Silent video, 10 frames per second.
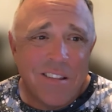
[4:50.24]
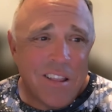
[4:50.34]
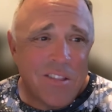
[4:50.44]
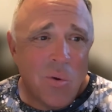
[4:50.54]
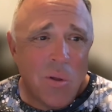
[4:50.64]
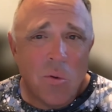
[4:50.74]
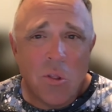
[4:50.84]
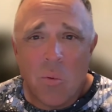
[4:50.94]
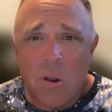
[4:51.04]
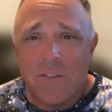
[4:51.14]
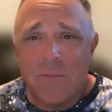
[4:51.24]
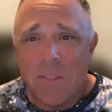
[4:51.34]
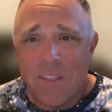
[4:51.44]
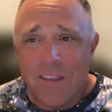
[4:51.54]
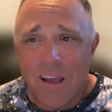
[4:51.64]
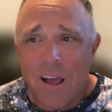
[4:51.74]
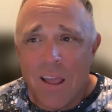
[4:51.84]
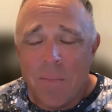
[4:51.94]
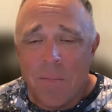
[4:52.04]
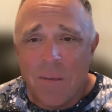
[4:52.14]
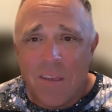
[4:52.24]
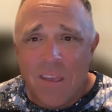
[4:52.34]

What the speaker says: Like, do I really want to spend the time?